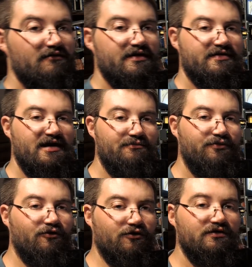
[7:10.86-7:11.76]
RX out
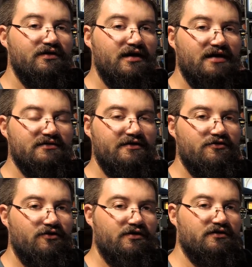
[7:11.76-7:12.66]
port,
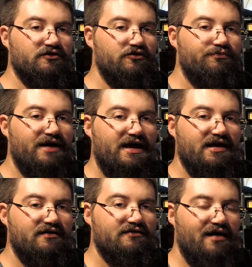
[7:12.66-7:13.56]
unless you're going to loop
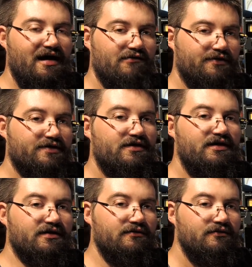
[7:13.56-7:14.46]
back into RX
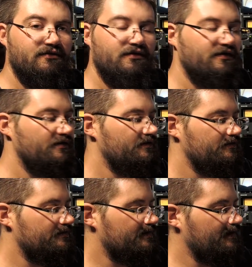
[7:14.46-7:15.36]
in,
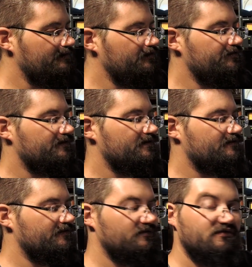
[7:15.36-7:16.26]
you can't use an
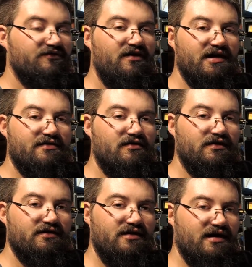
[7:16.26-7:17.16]
external device
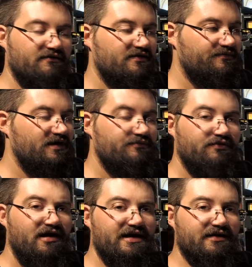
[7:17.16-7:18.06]
like an RSP
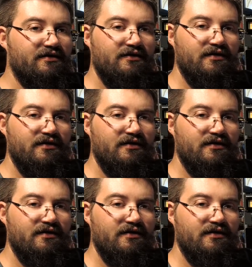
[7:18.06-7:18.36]
play.